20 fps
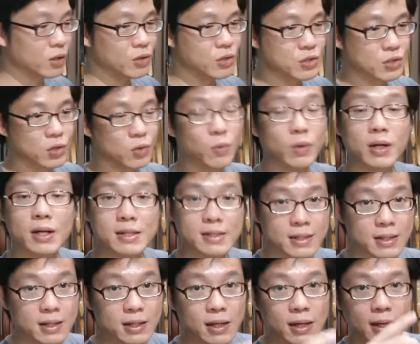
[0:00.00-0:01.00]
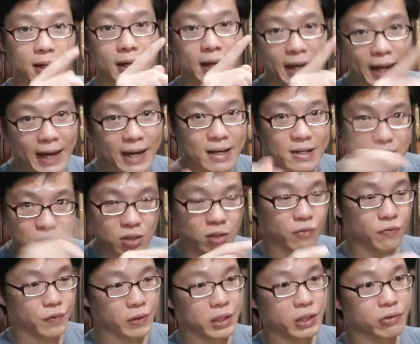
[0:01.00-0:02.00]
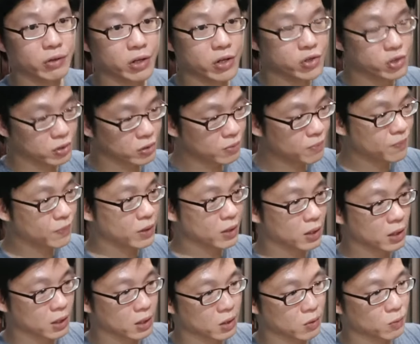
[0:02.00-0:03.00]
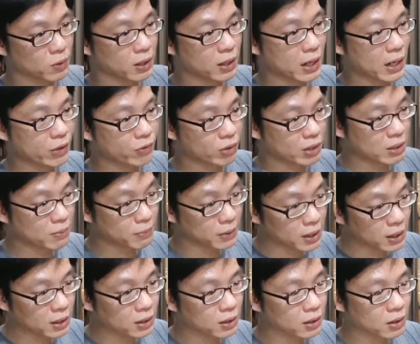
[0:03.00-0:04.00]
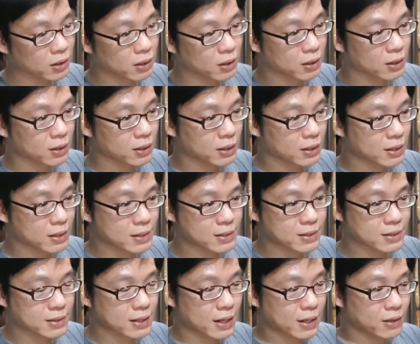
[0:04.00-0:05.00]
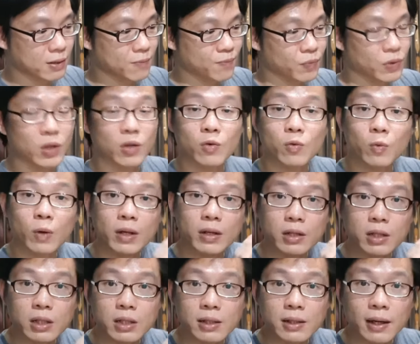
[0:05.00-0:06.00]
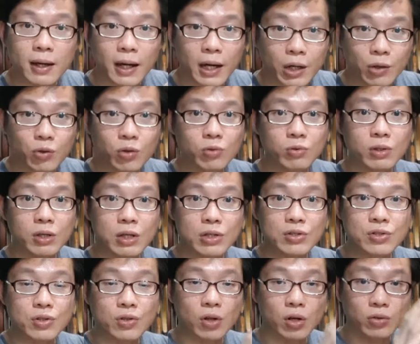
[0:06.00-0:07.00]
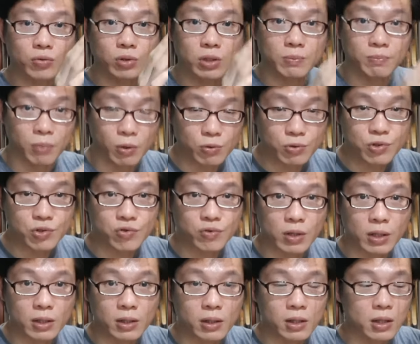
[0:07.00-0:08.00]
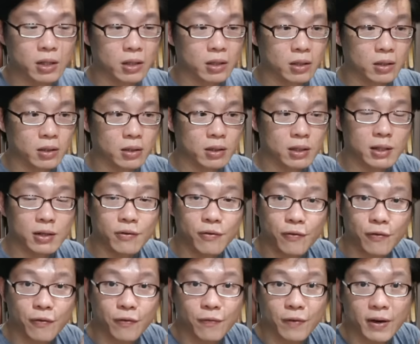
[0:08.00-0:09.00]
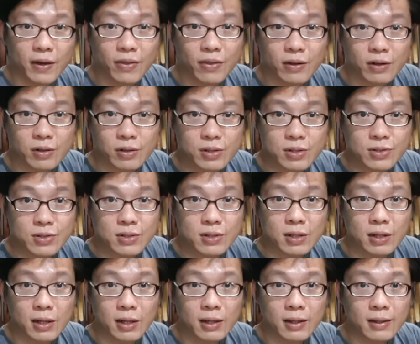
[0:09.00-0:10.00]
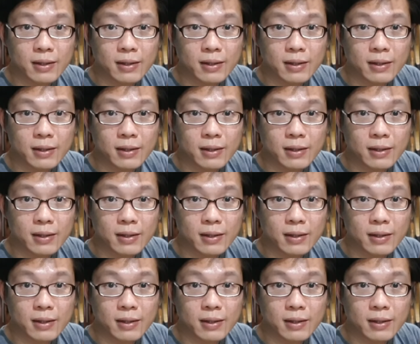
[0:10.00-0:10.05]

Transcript: So when I say X configuration, what I really mean is that when the arrow is knocked to the bowstring, the feathers